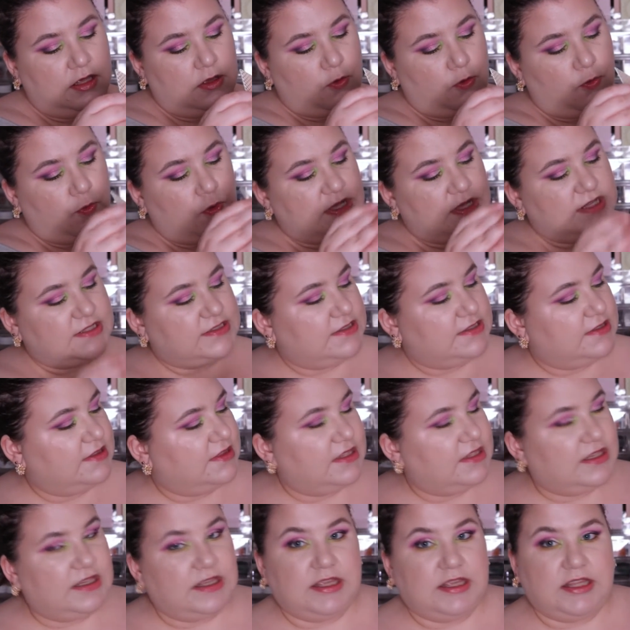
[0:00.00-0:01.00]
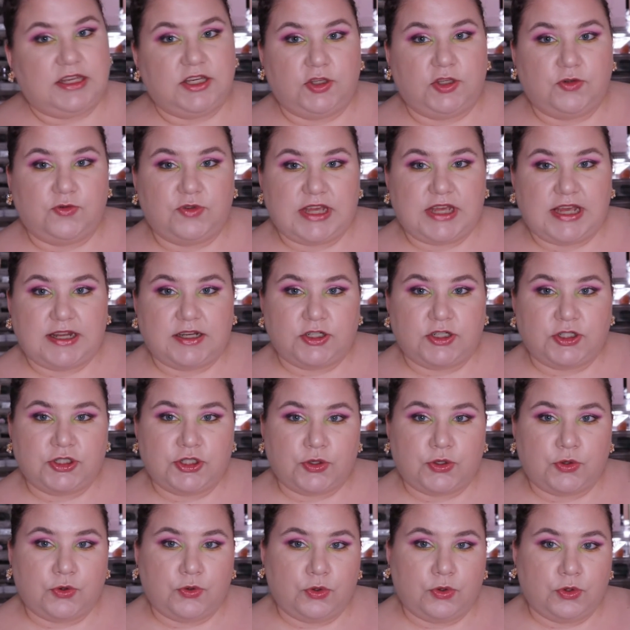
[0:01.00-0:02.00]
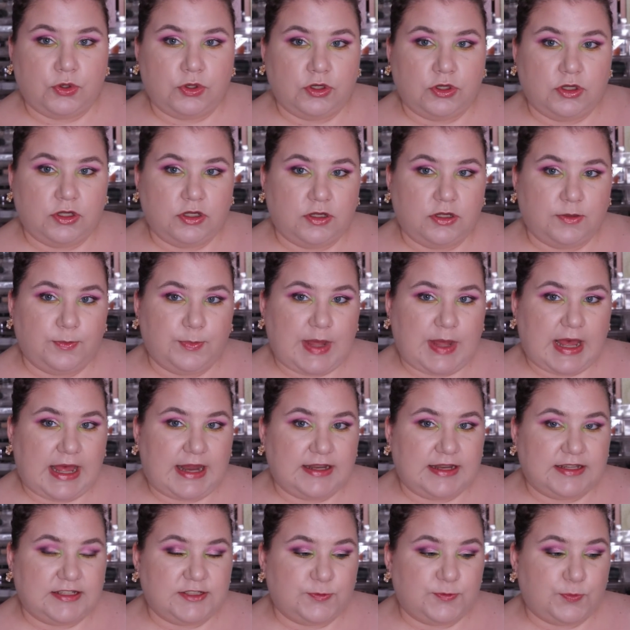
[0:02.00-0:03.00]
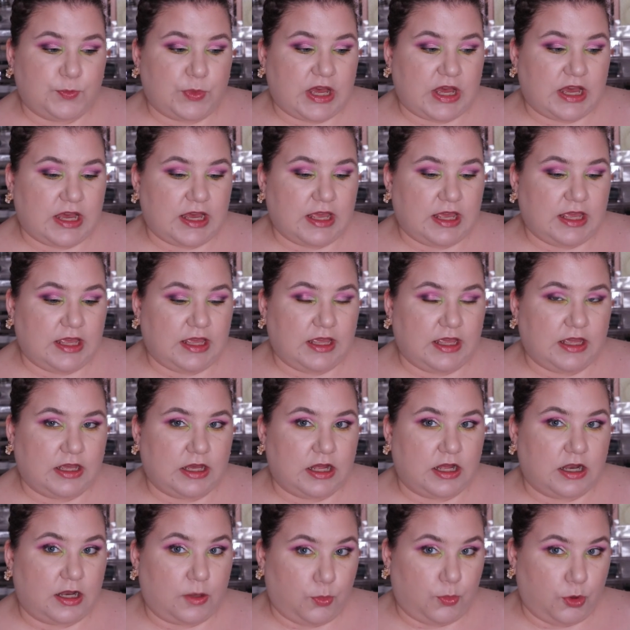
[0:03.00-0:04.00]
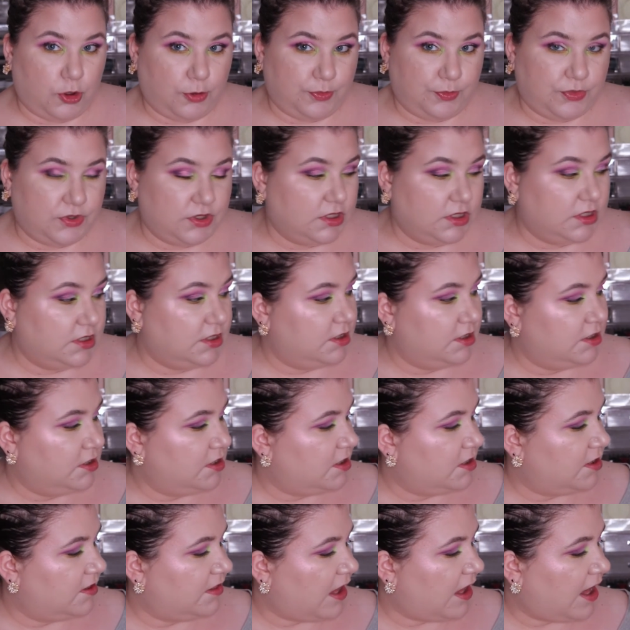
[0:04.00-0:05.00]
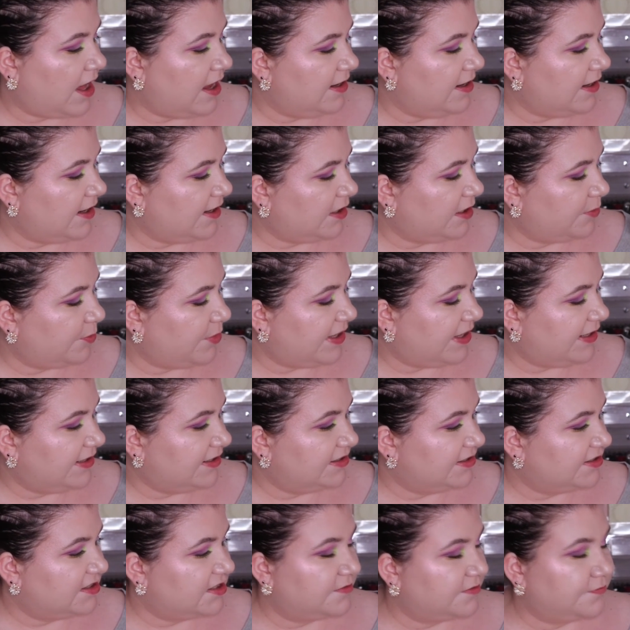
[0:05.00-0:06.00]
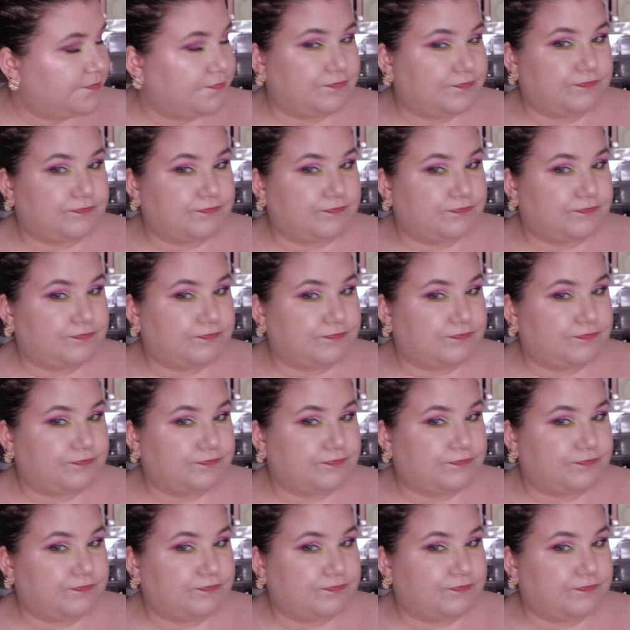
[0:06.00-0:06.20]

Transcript: was the Nude Endo palette by Colourpop, the highlighting palette.